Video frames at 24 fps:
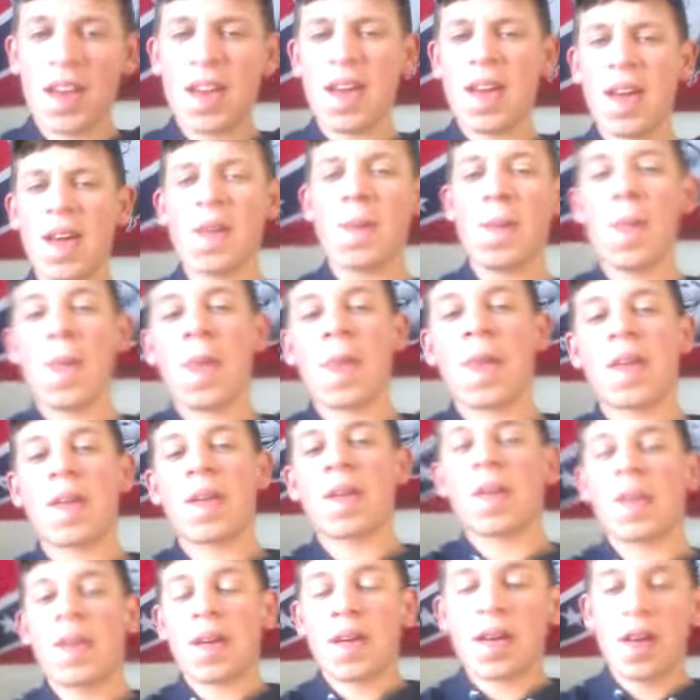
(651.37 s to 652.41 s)
and
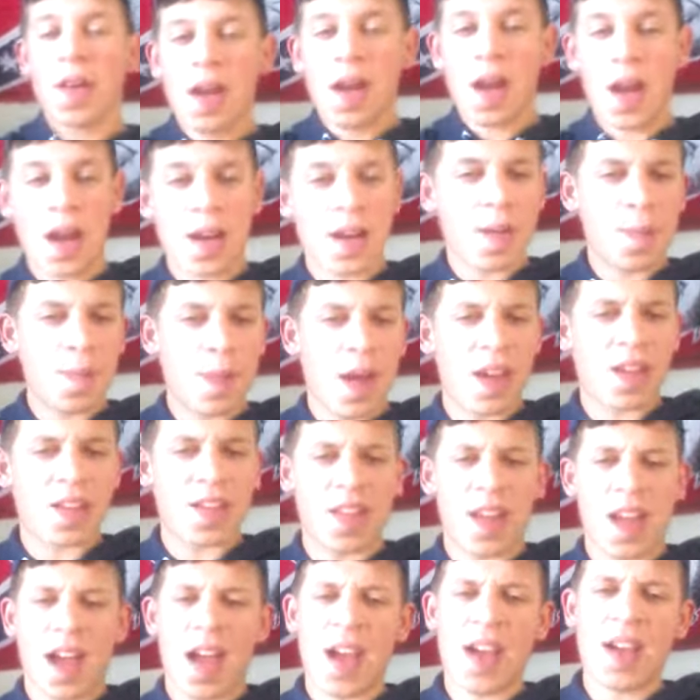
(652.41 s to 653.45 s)
I get back
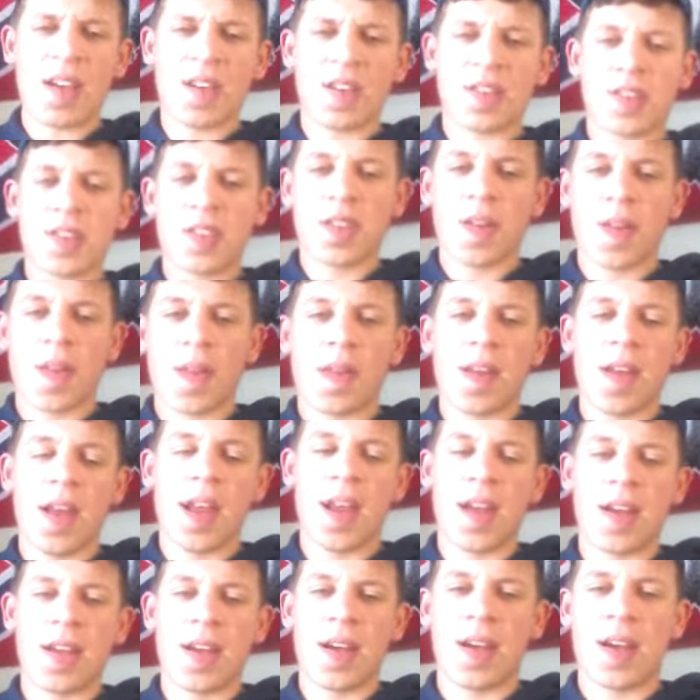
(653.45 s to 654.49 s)
to the house,
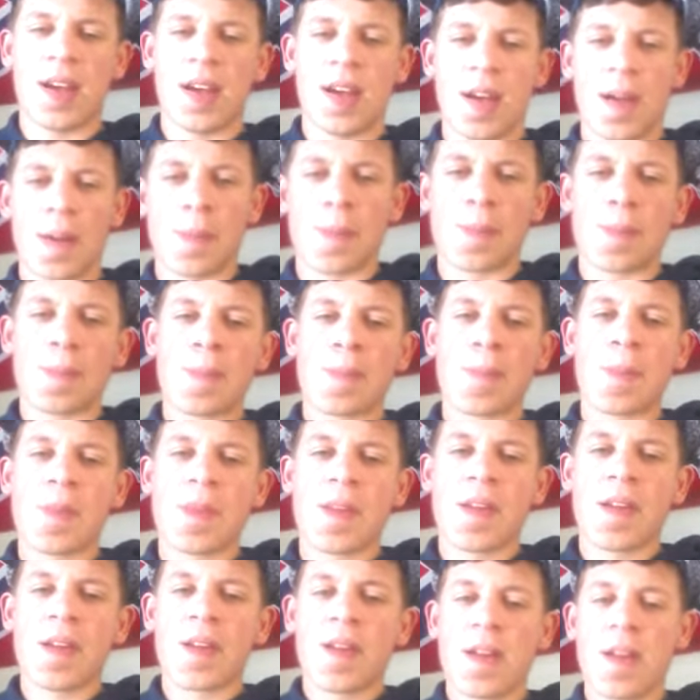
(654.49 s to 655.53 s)
and
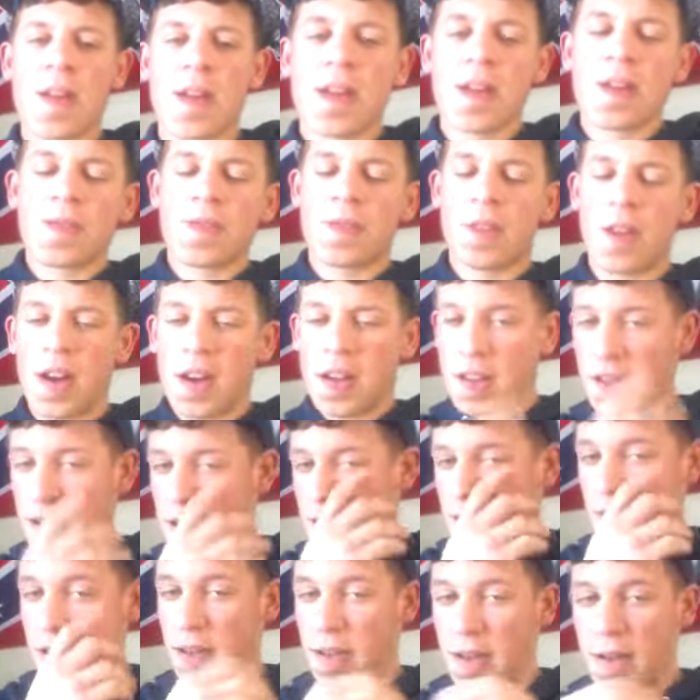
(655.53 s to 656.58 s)

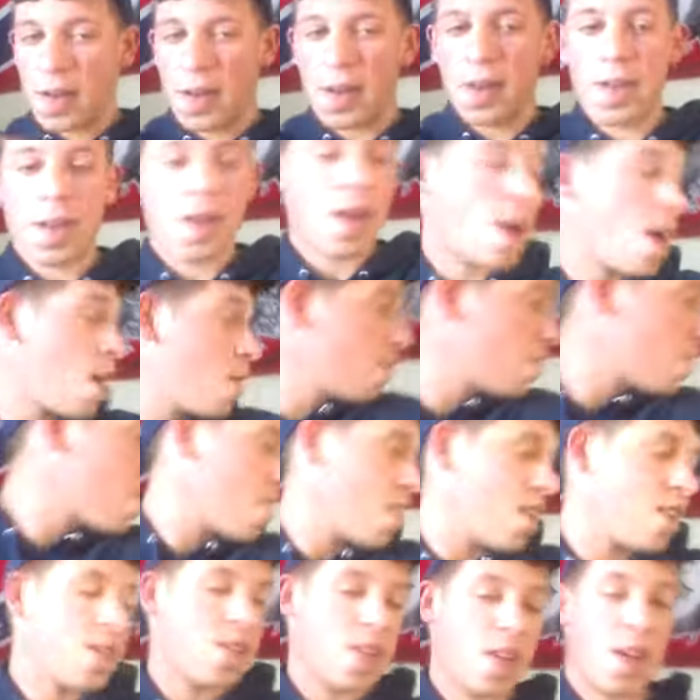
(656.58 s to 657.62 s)
freaking, I'm
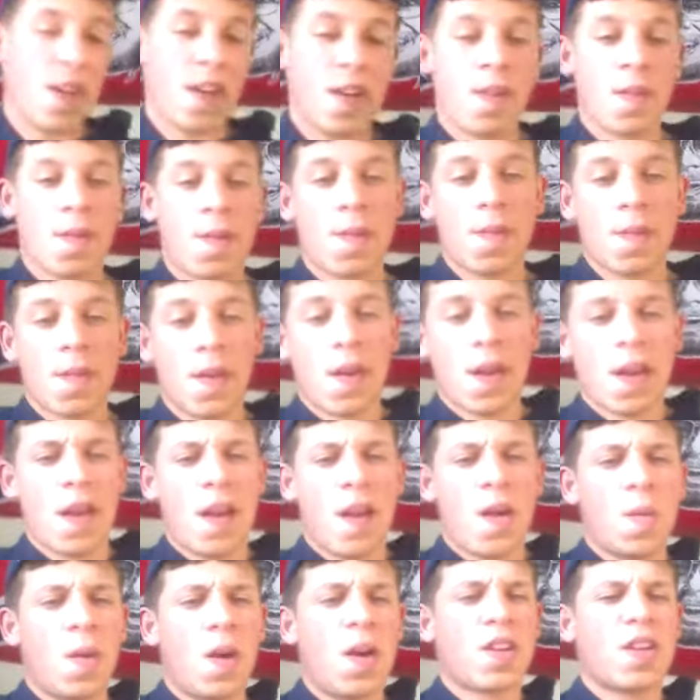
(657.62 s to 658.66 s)
sitting there.
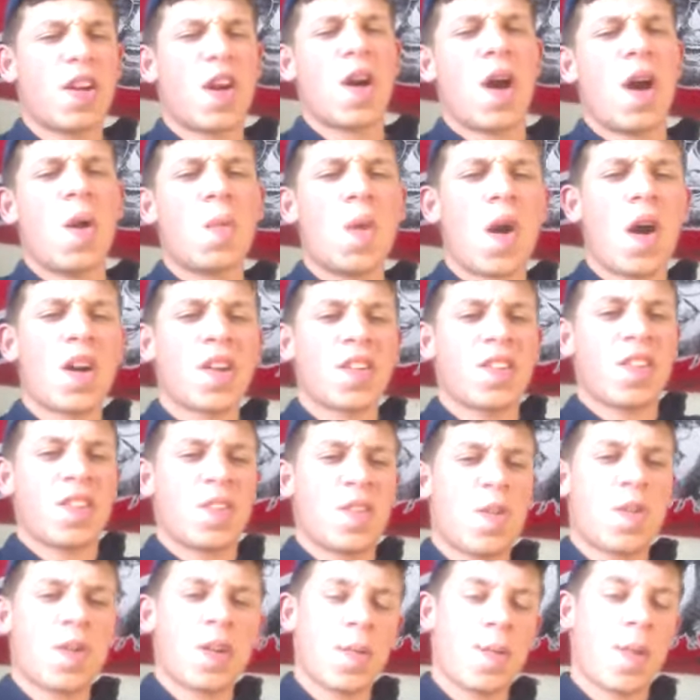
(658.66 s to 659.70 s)
Well, no, I walk in the
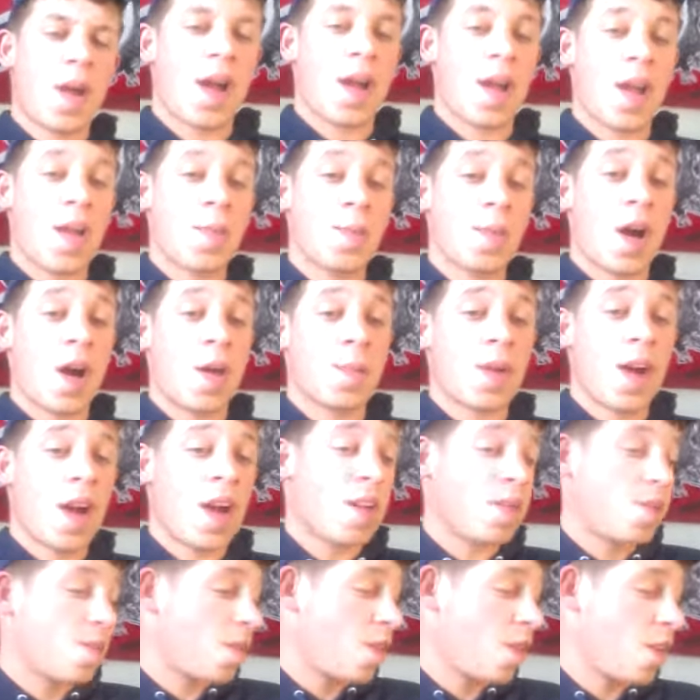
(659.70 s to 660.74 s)
door and I'm like, hey, Mom,
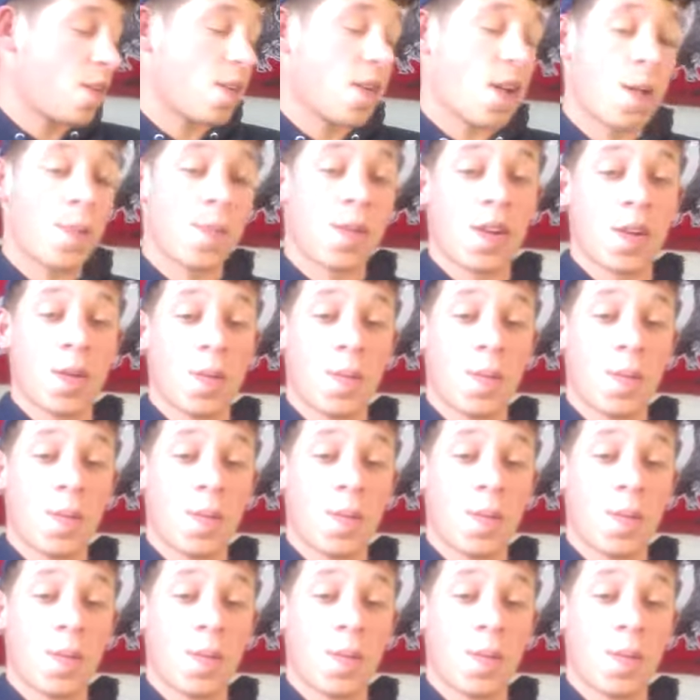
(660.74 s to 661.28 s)
I ain't feeling good.